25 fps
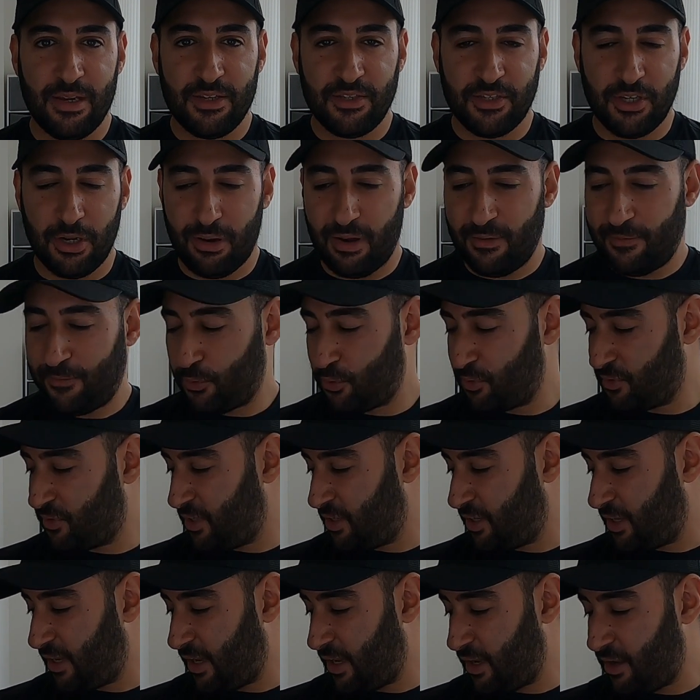So I thought
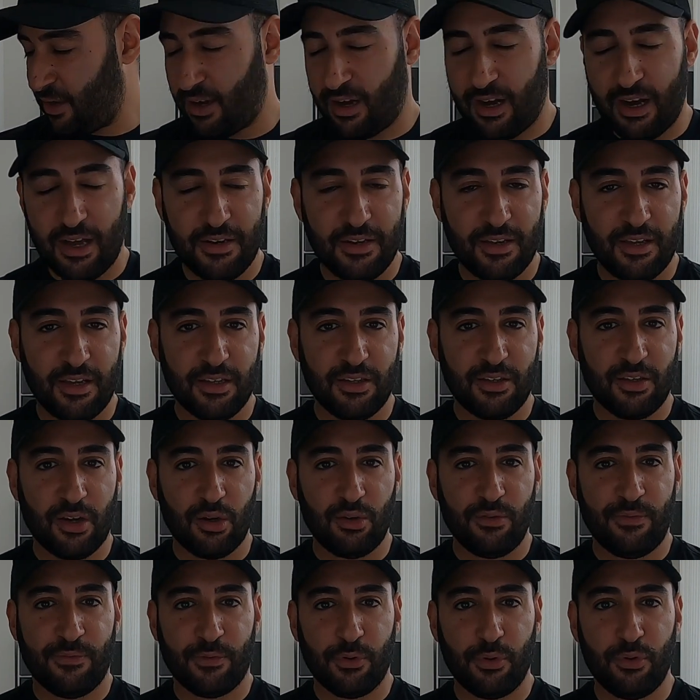today I'd uh,
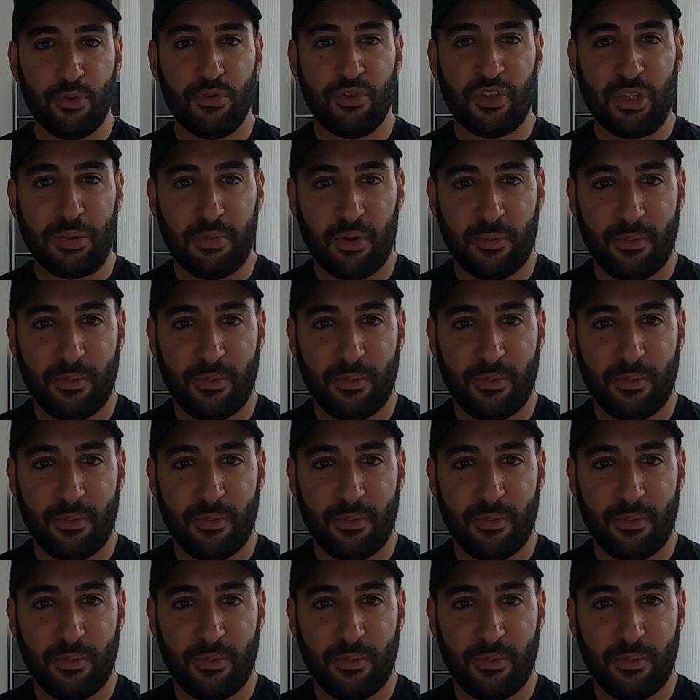go through some